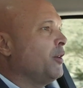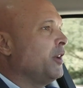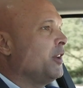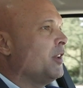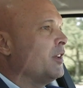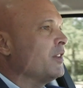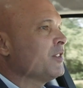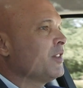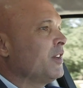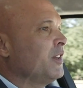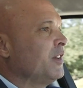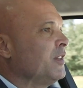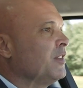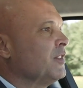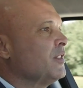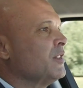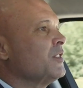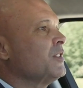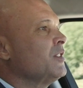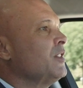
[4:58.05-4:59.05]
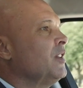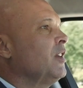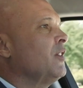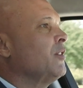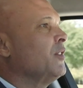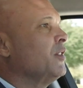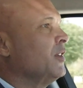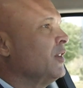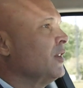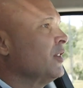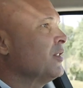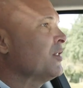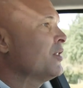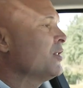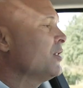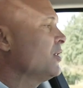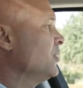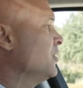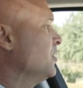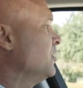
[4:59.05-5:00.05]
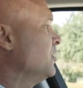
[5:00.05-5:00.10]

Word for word: radius on it and see how it does.